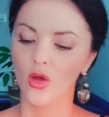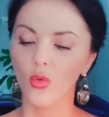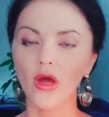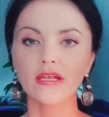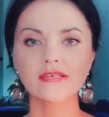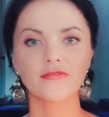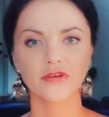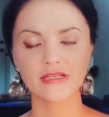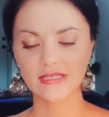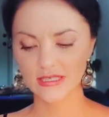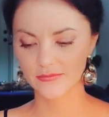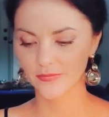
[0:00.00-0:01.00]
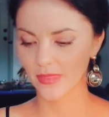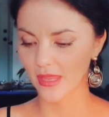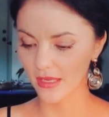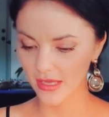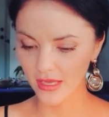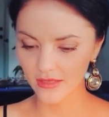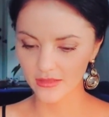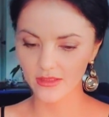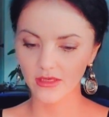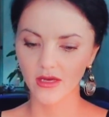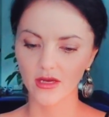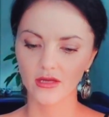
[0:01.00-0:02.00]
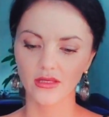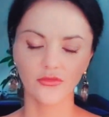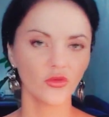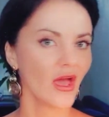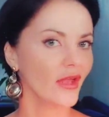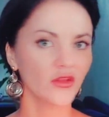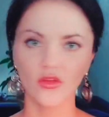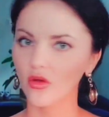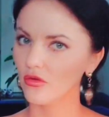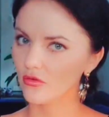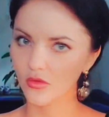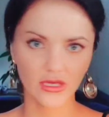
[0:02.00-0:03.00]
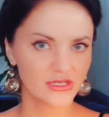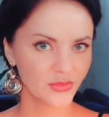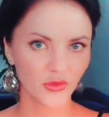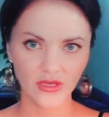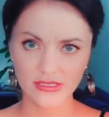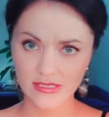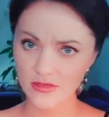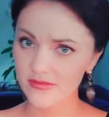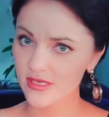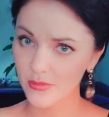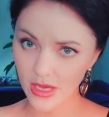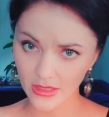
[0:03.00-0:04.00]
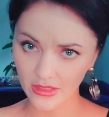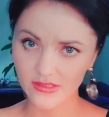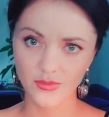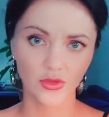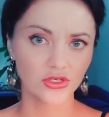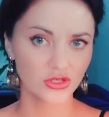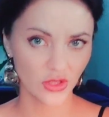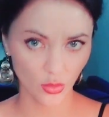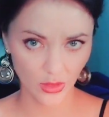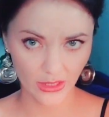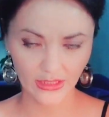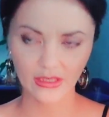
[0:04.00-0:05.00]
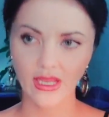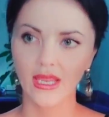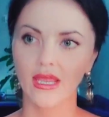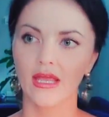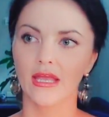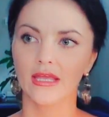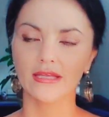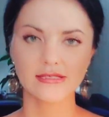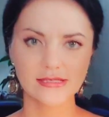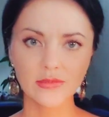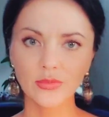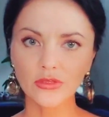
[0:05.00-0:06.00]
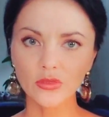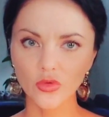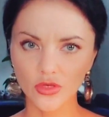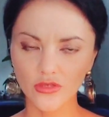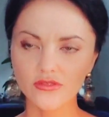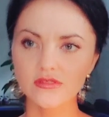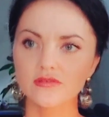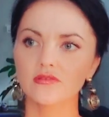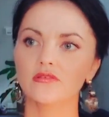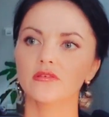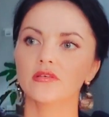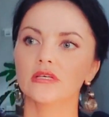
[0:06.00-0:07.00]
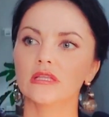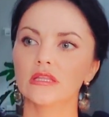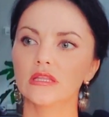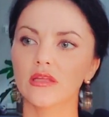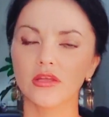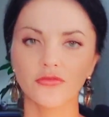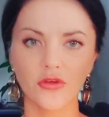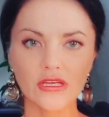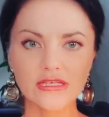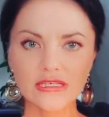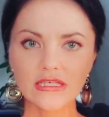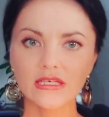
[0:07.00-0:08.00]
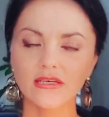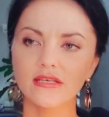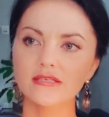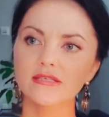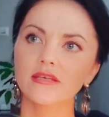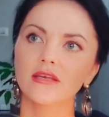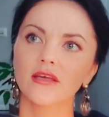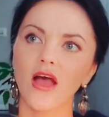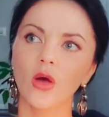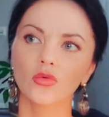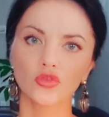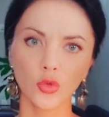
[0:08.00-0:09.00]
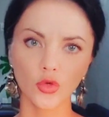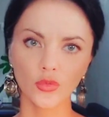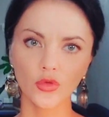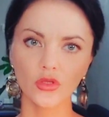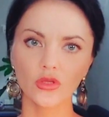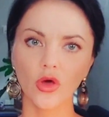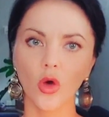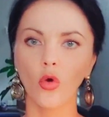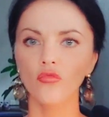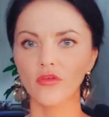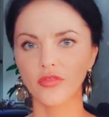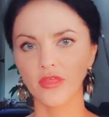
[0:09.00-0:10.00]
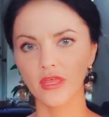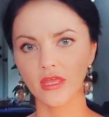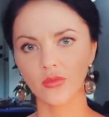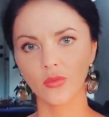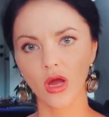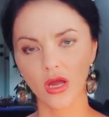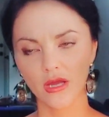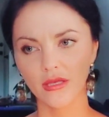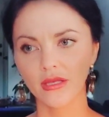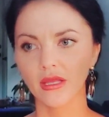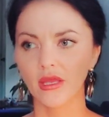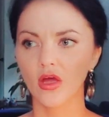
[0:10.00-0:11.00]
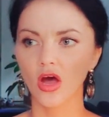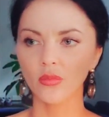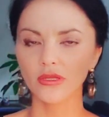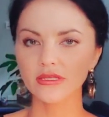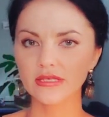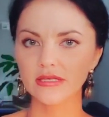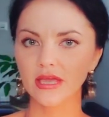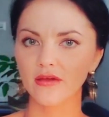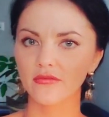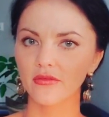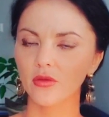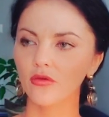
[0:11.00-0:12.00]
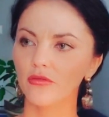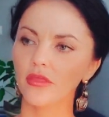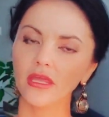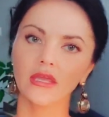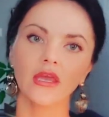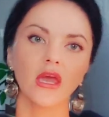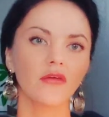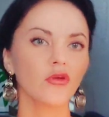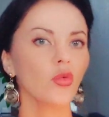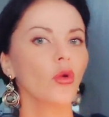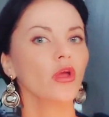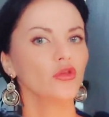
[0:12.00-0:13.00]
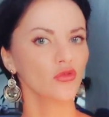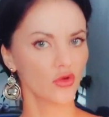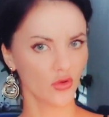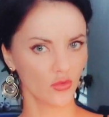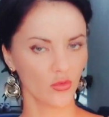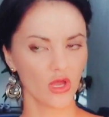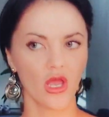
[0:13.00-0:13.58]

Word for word: What is three D? Again, uh, if you had no experiences of samadhi, spiritual awakening, in simply words, uh, three D is our normal overthinking mind commenting everything everywhere you go.